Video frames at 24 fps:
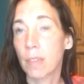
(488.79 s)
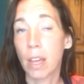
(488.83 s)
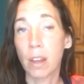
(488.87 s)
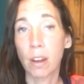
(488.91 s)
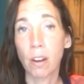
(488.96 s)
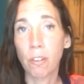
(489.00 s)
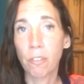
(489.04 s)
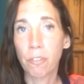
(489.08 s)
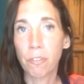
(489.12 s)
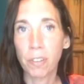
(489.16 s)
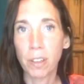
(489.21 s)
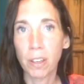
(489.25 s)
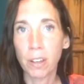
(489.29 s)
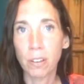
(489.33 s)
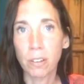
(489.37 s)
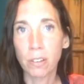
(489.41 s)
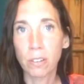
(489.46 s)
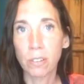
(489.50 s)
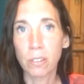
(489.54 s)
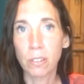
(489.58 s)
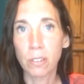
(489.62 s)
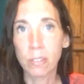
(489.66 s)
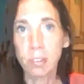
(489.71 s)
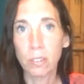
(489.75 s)
our
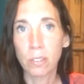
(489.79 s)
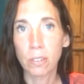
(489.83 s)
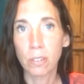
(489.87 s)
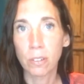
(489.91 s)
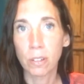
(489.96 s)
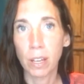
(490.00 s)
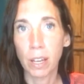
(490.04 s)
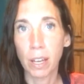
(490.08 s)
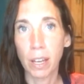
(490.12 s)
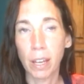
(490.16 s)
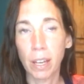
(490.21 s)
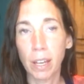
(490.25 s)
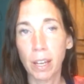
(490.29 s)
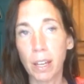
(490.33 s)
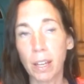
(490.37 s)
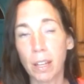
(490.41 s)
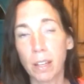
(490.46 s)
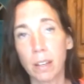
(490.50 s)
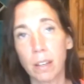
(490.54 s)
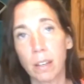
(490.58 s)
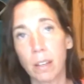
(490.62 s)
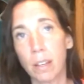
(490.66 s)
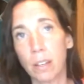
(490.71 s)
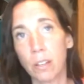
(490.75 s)
fears, okay,
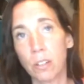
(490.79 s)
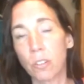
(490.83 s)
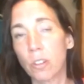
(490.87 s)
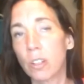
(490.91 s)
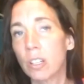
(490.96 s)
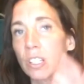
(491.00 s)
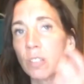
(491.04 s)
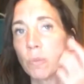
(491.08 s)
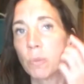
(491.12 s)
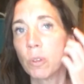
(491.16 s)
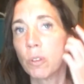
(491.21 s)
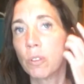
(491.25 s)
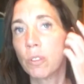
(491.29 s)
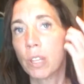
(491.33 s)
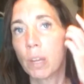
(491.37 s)
and transmute